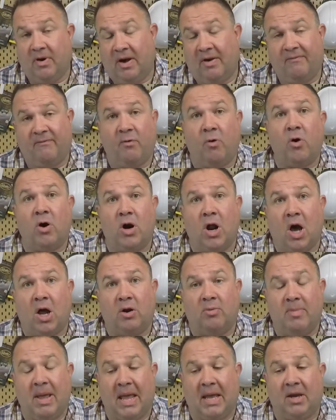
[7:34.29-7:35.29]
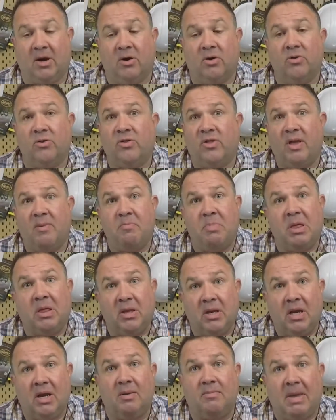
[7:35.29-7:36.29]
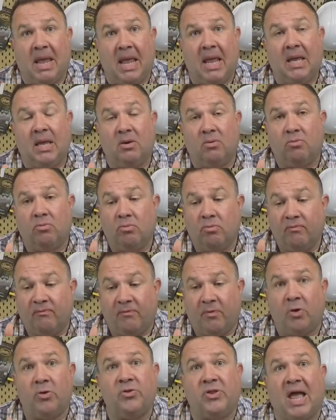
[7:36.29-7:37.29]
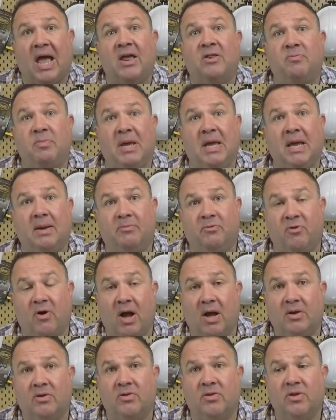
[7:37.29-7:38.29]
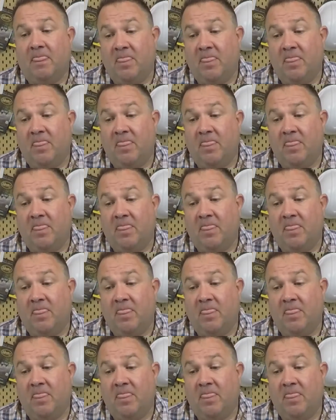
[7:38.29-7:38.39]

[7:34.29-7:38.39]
foreign automakers, the ability to make full-size pickup trucks.